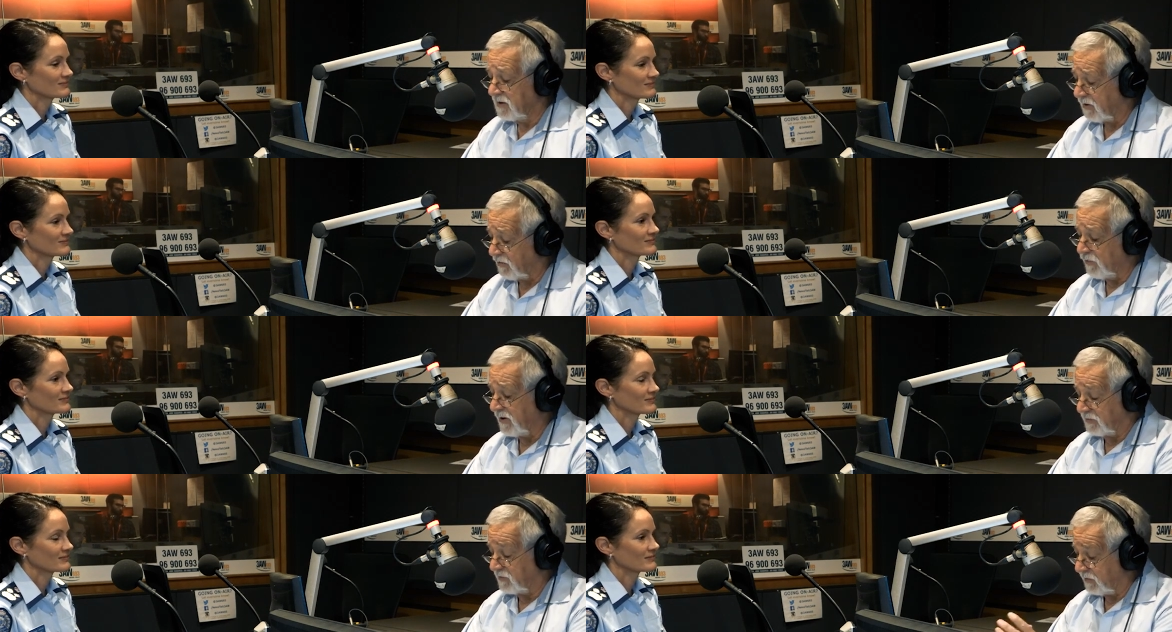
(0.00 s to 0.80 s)
Speaker 1: Now, I'll
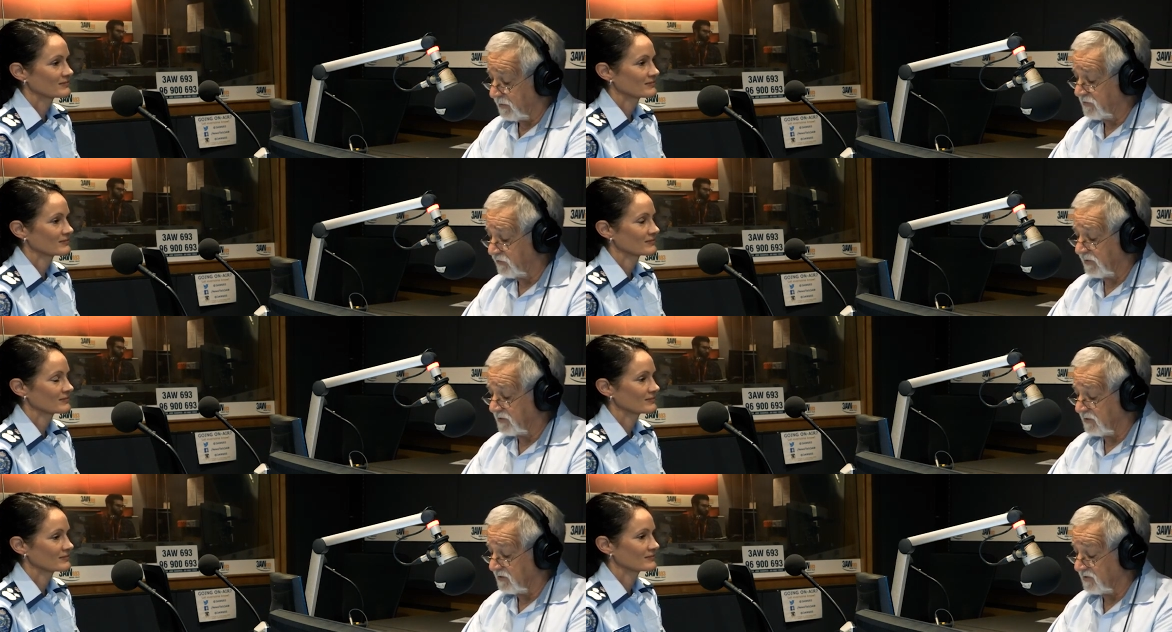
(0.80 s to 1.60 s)
read it to you. I'd
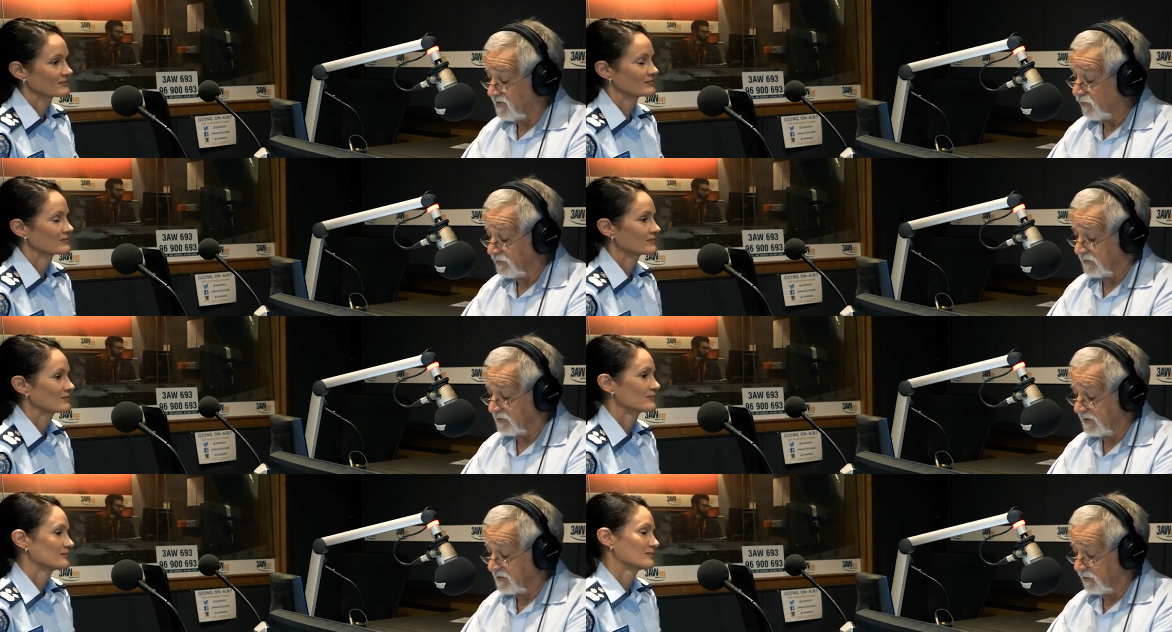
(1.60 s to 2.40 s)
stress this is
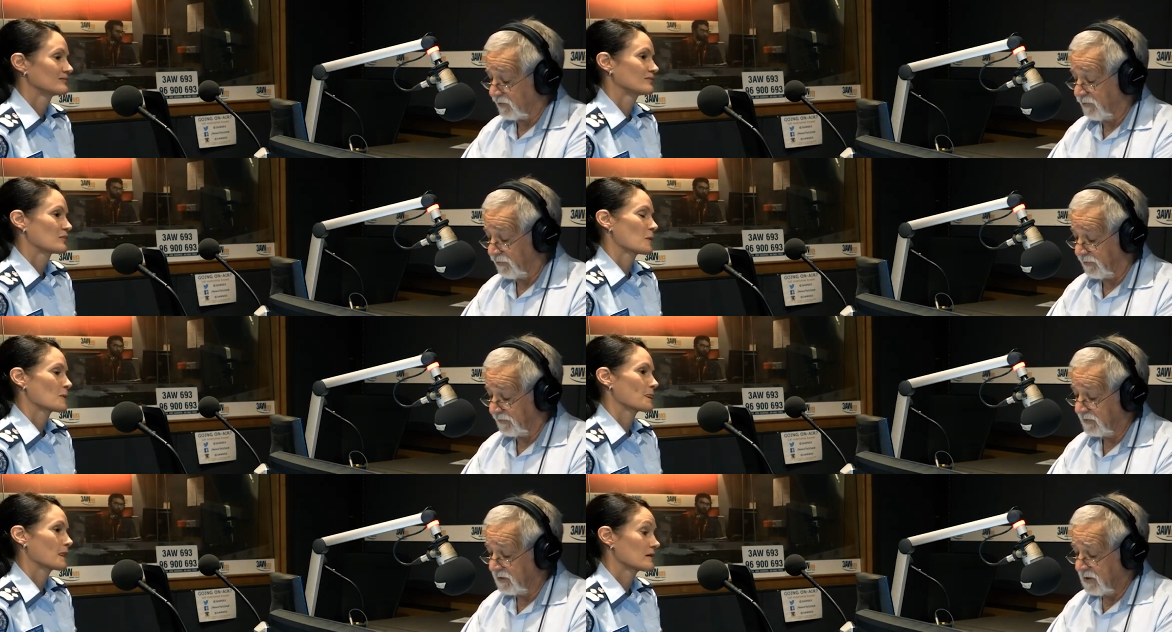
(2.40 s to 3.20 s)
nonsense. That's not the point
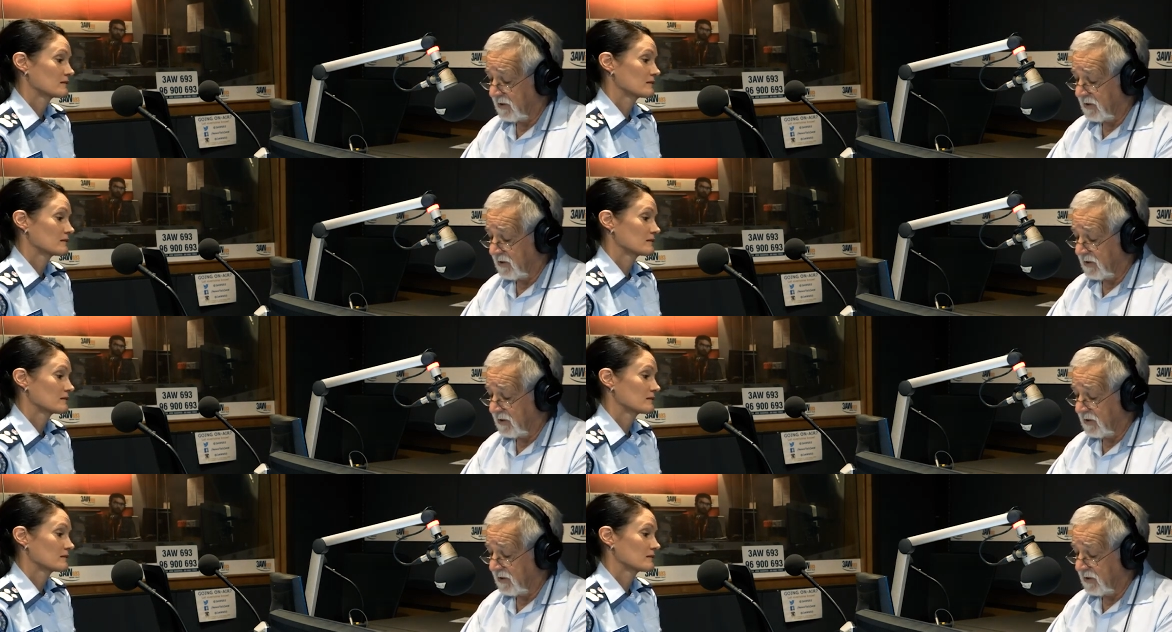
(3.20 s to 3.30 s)
of it.